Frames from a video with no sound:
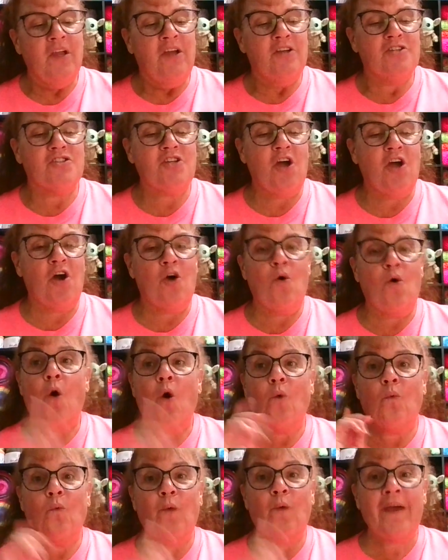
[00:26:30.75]
So
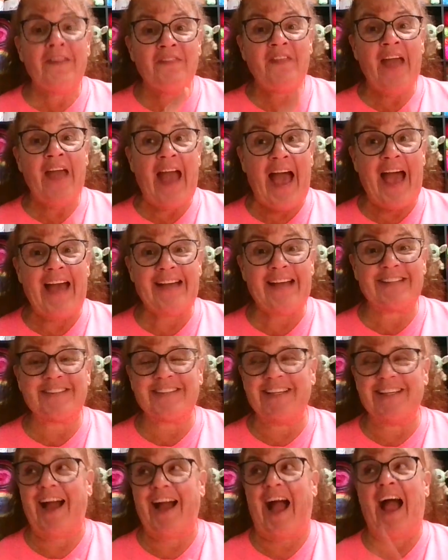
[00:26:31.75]
with that,
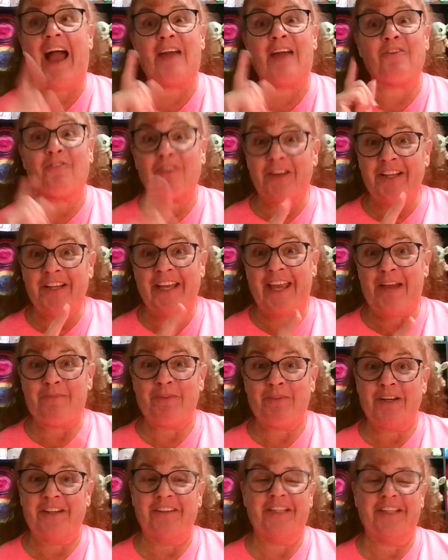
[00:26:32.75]
I really am
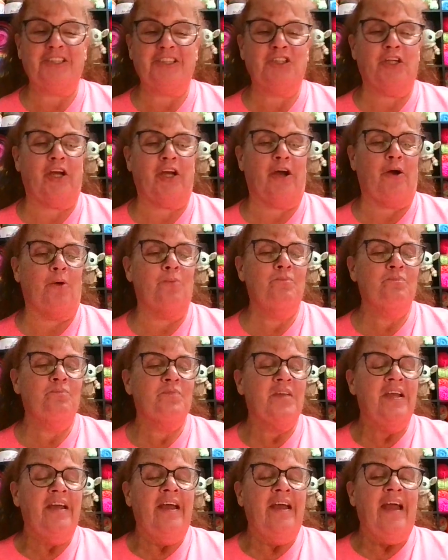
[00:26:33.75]
going to let you go
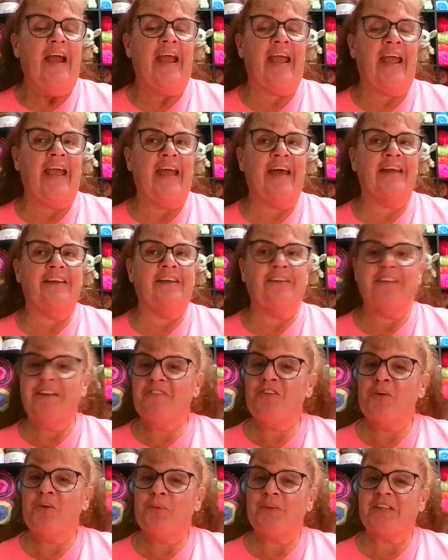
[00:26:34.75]
and leave
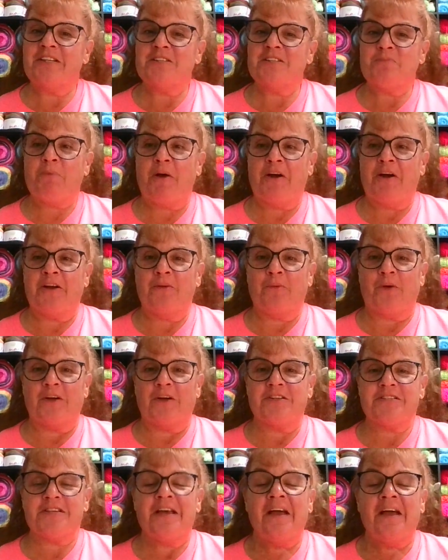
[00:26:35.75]
you with these parting
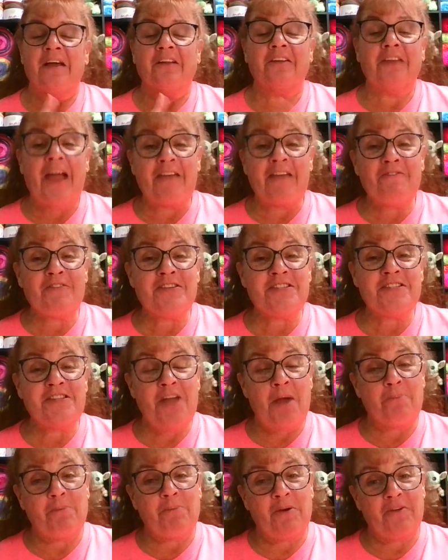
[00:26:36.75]
words. Life is
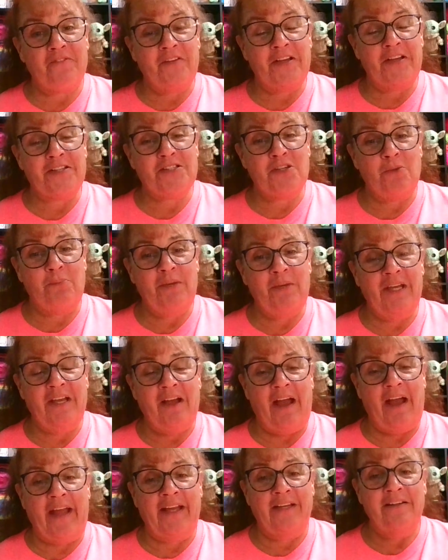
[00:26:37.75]
not perfect, so be
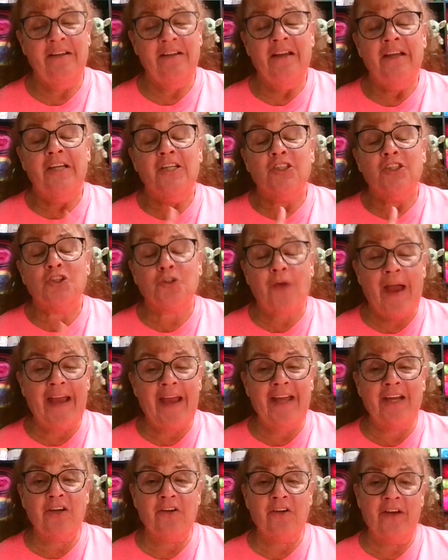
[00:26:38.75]
kind. Try
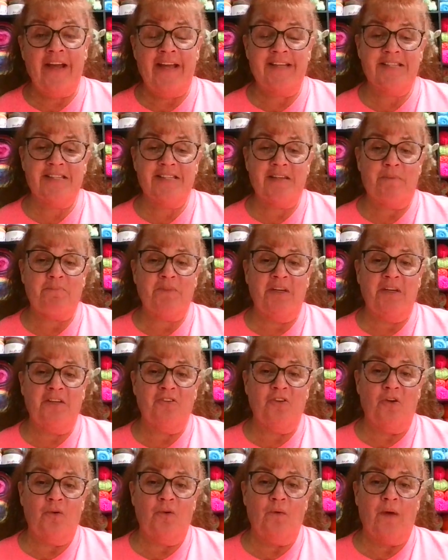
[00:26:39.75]
and create something
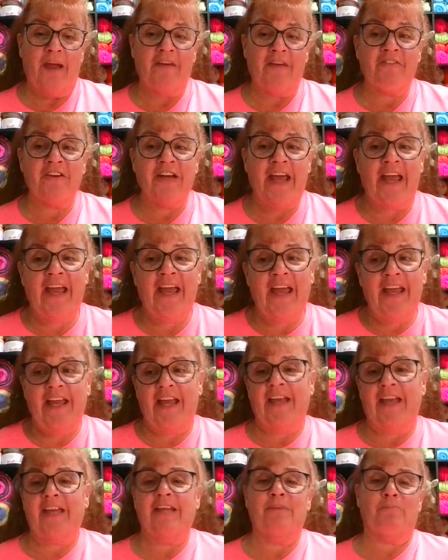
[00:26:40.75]
new every day
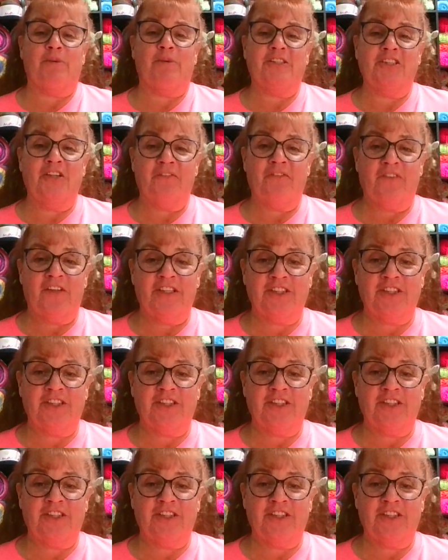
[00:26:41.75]
and keep reaching for the